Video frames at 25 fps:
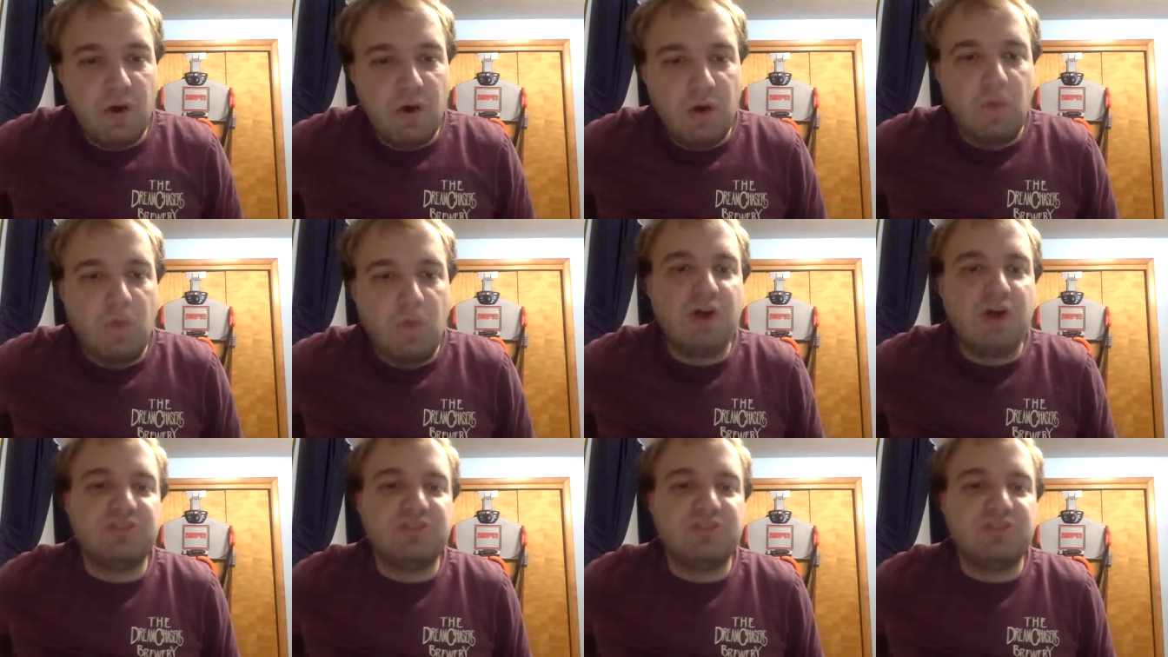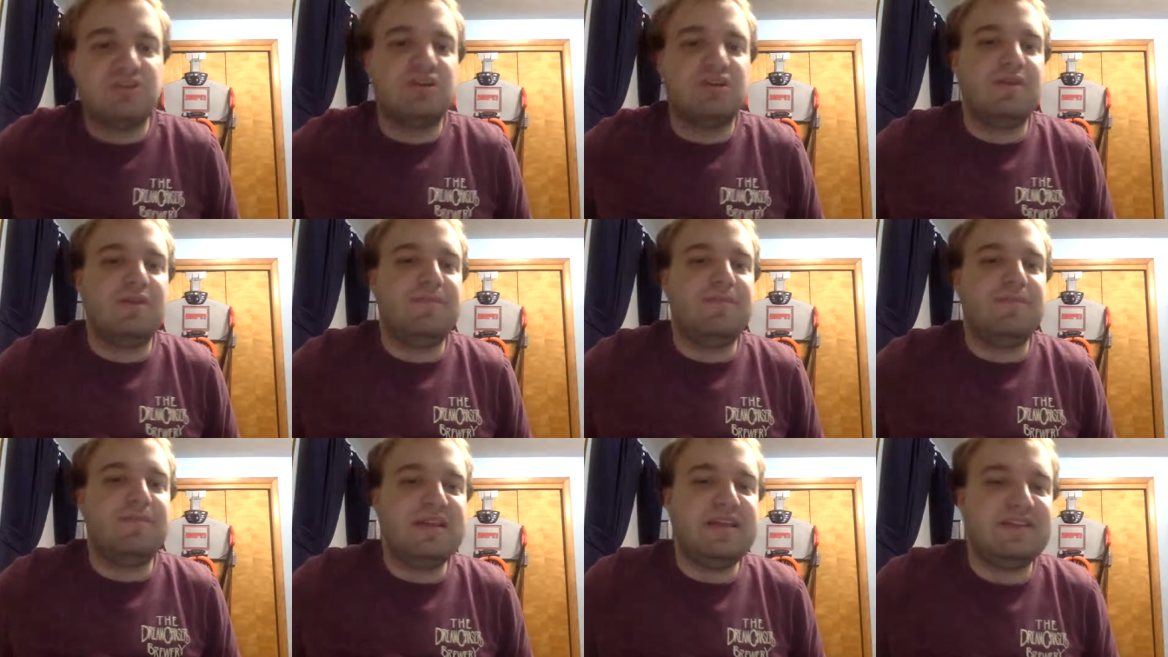WALTER
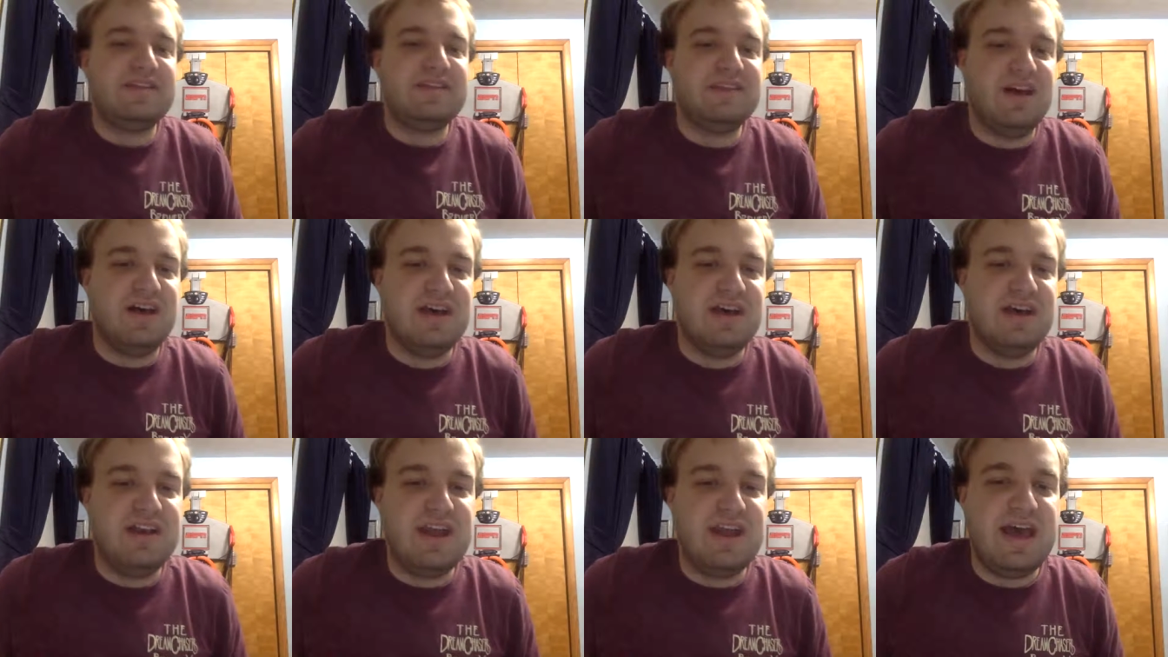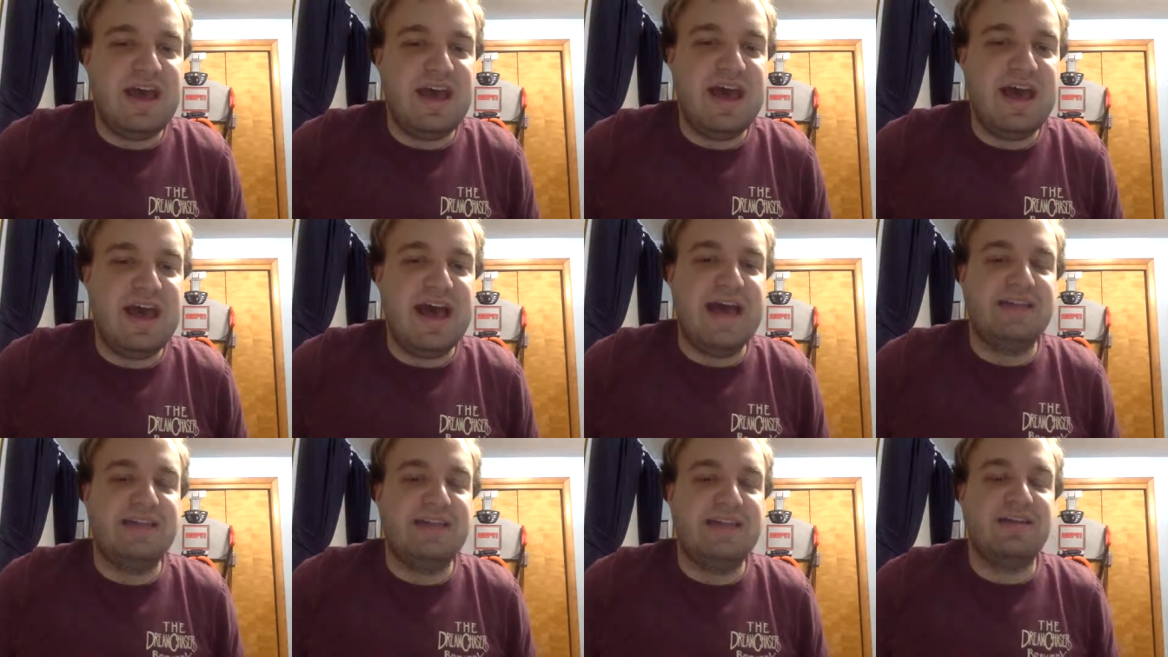and Pete Dunne
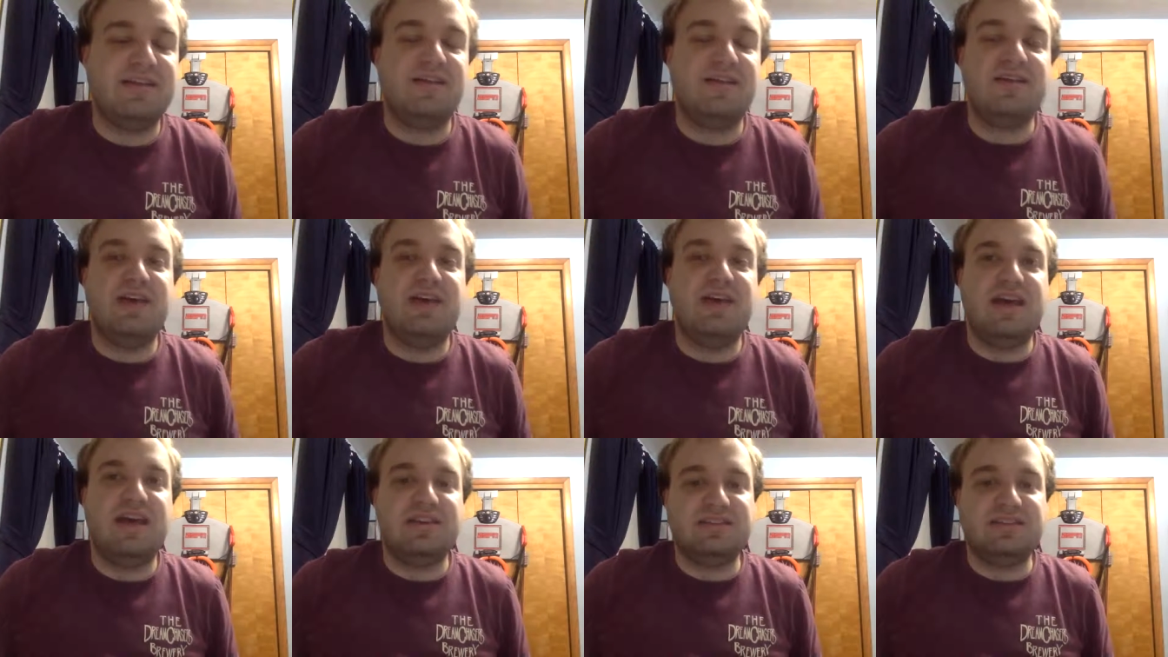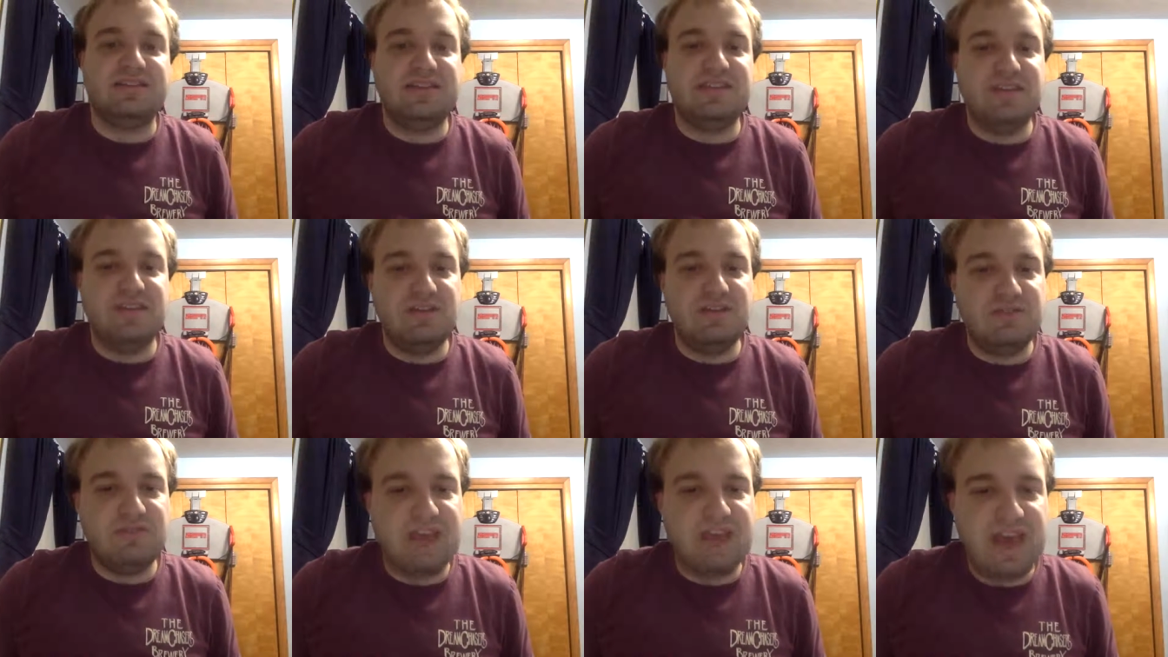at the N X T
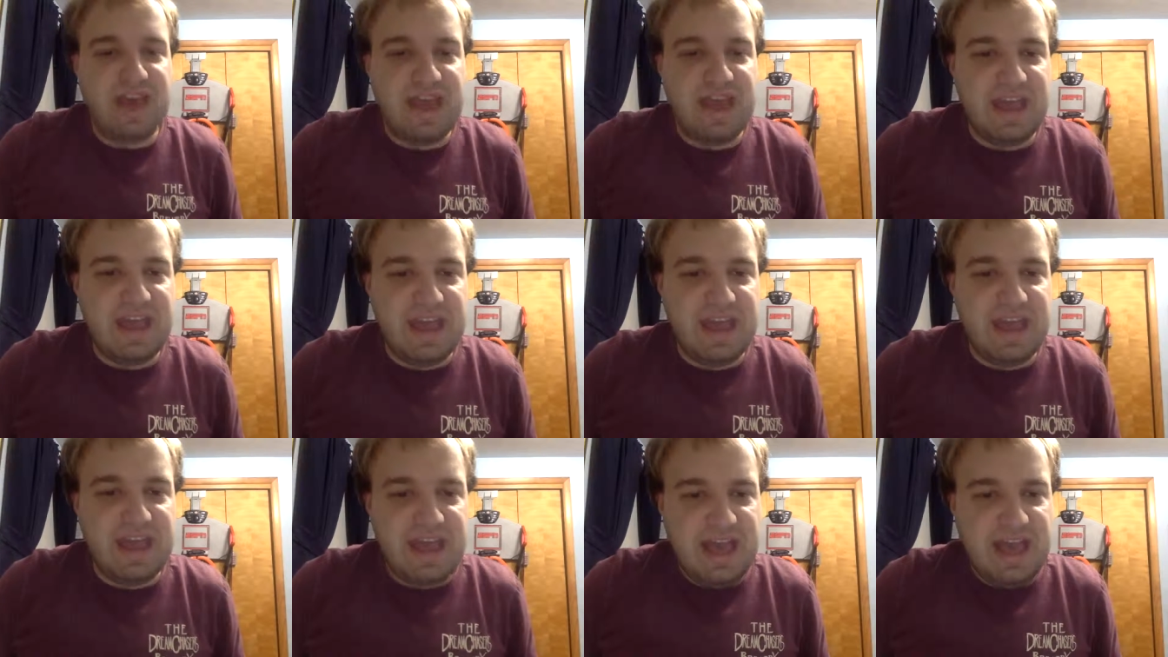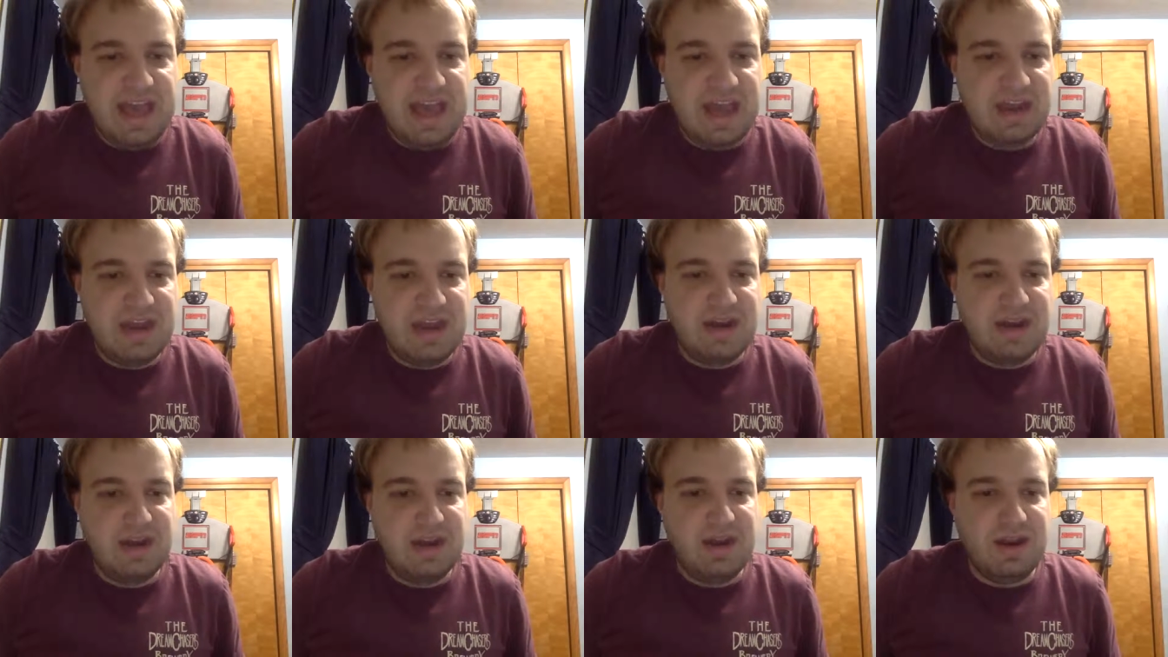U K,
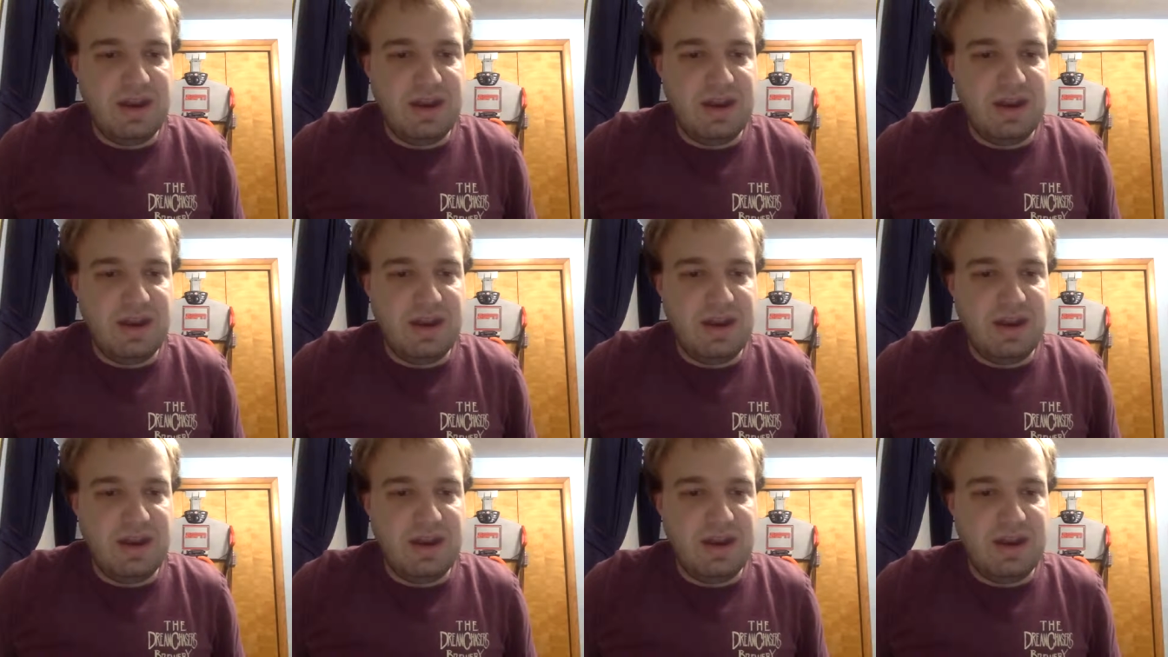and